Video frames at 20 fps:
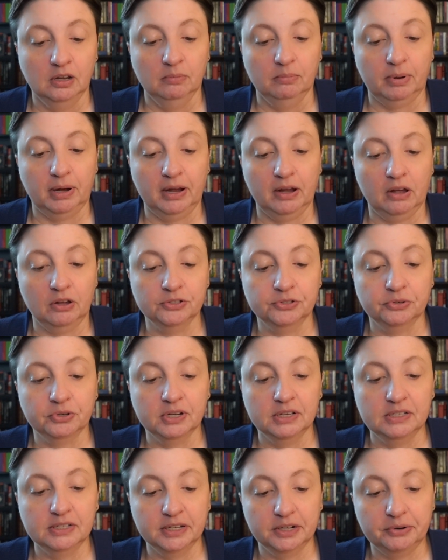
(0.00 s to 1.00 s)
By also
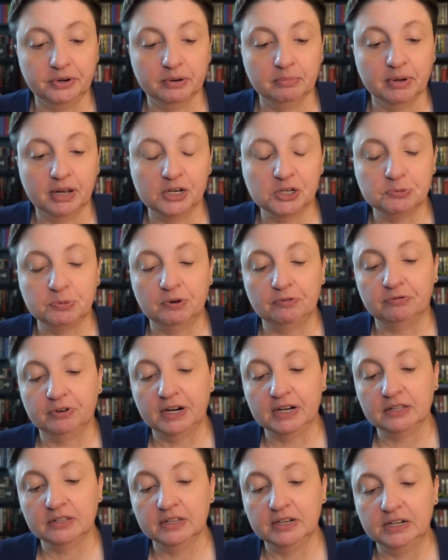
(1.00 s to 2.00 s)
considering Benjamin
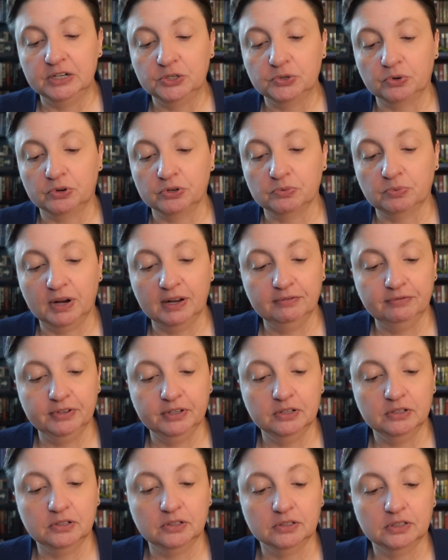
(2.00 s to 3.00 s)
Franklin and George
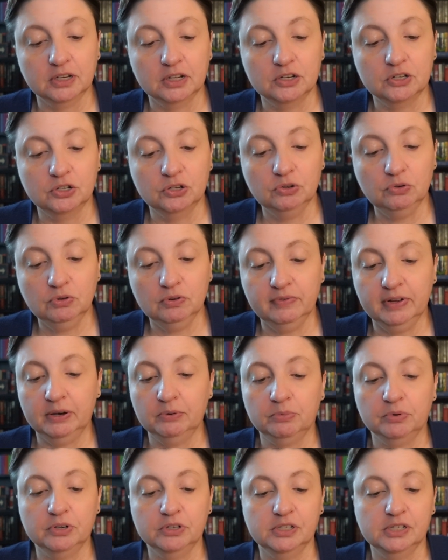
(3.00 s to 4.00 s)
Whitefield, two of
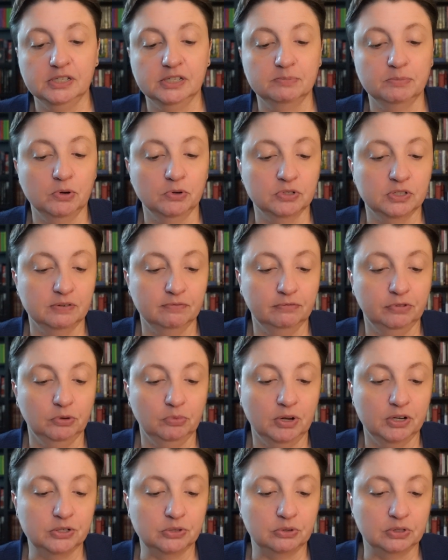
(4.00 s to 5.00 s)
Edwards's most
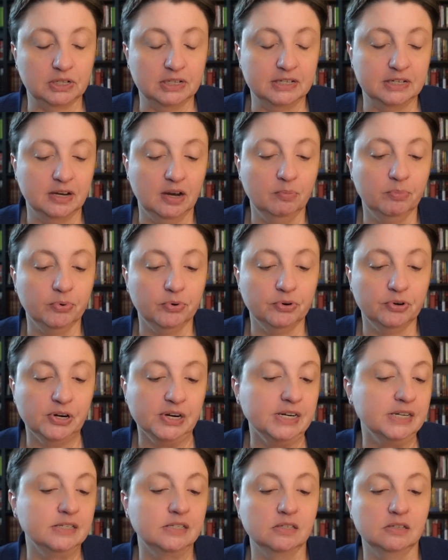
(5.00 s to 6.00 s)
influential
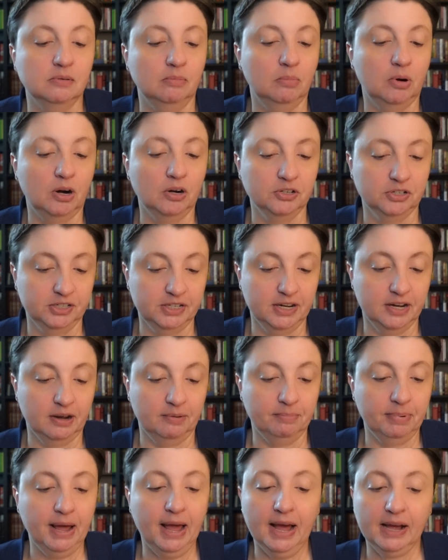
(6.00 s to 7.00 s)
contemporaries, Marsden
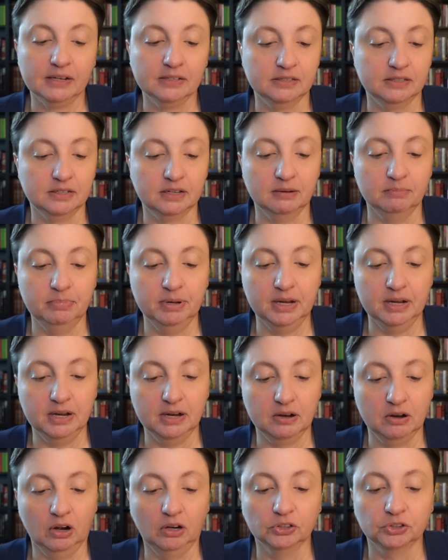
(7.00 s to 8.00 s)
unpacks the
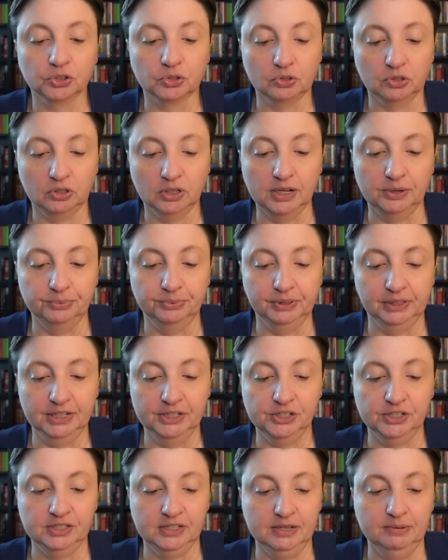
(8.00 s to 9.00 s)
competing cultural and
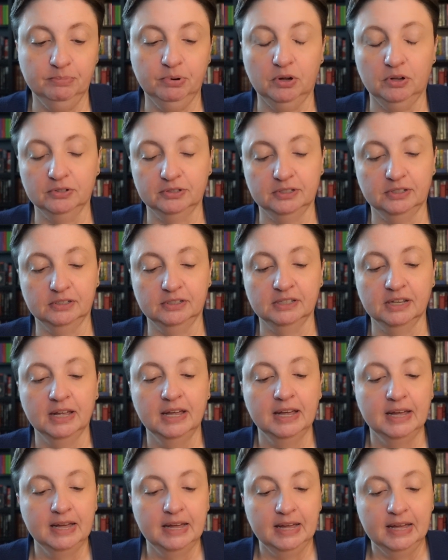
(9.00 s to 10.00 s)
religious impulses
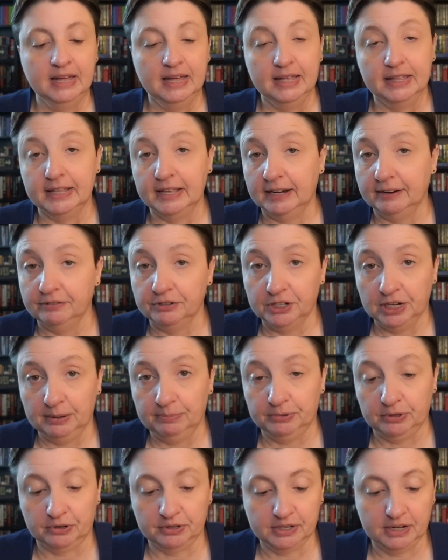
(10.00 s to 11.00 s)
that have
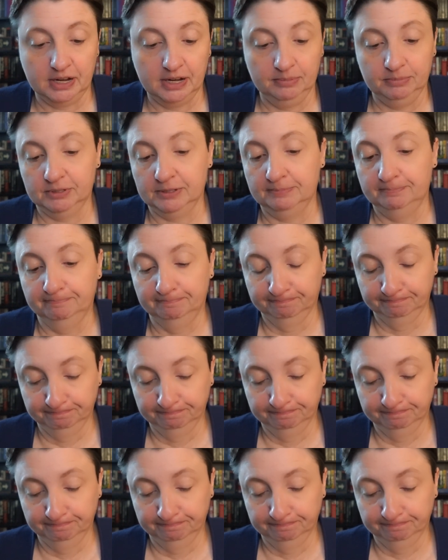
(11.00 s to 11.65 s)
shaped our times.